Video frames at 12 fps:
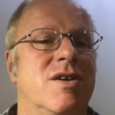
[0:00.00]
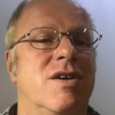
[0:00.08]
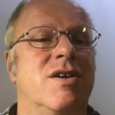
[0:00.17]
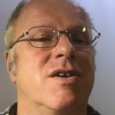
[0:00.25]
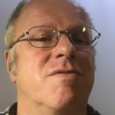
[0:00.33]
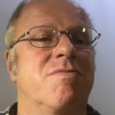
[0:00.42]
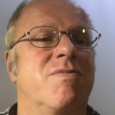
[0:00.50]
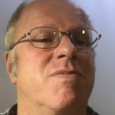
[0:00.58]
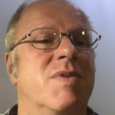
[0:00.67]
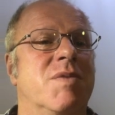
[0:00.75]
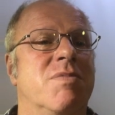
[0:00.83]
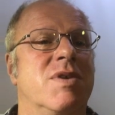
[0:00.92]
a
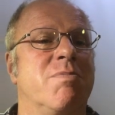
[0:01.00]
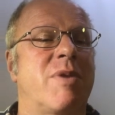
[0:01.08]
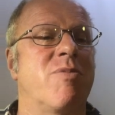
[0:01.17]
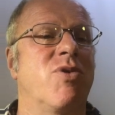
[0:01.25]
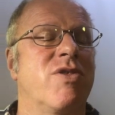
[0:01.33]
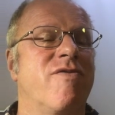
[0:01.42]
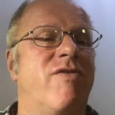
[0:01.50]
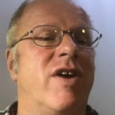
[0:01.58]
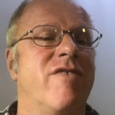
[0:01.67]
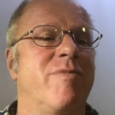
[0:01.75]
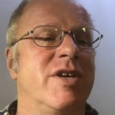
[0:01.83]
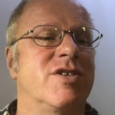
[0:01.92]
bit more than
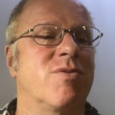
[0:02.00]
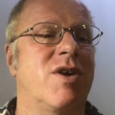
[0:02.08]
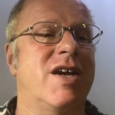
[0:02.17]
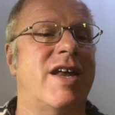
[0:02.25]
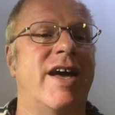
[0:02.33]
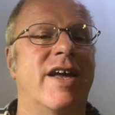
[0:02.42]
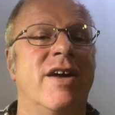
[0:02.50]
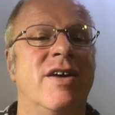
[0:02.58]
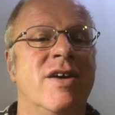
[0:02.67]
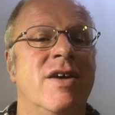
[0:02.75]
5 metre wide agger.